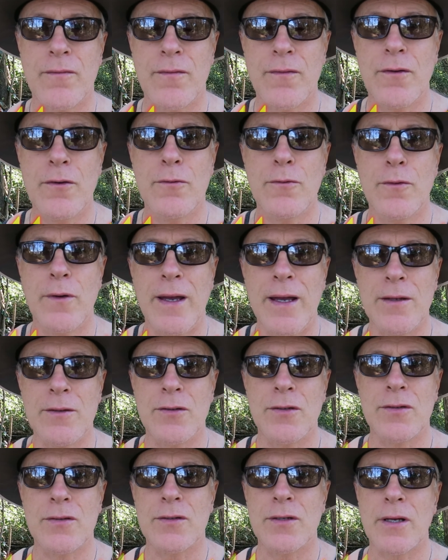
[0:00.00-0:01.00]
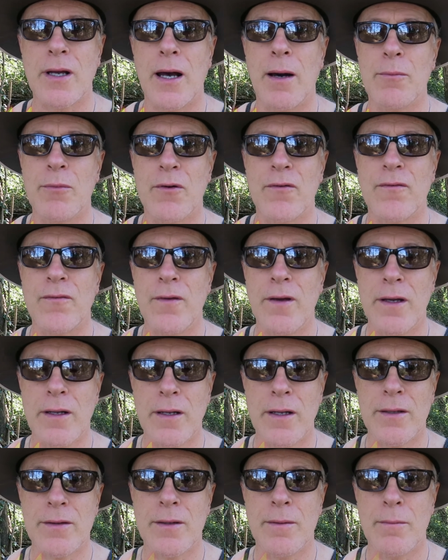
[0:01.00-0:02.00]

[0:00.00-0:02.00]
few inches to a couple feet at